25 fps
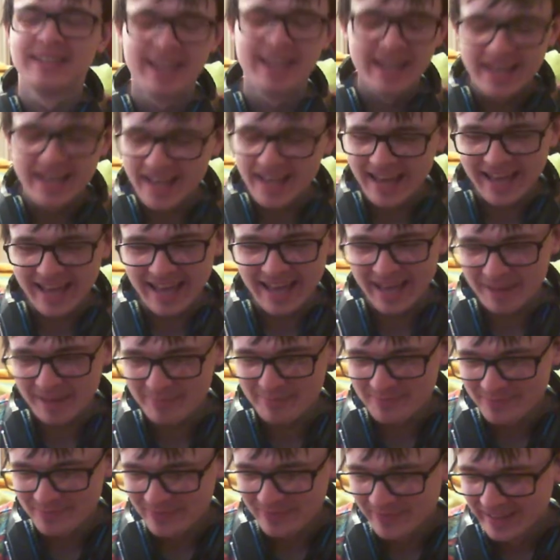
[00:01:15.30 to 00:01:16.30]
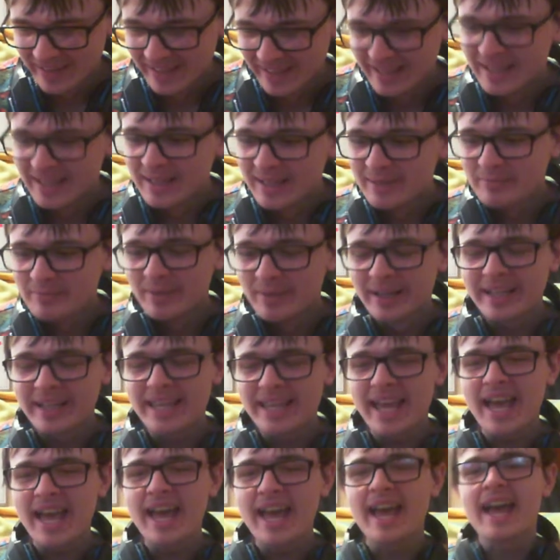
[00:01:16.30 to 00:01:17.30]
But
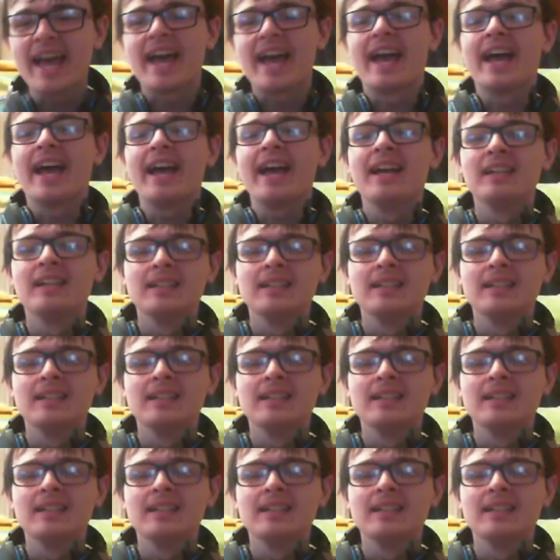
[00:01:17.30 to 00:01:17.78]
yeah,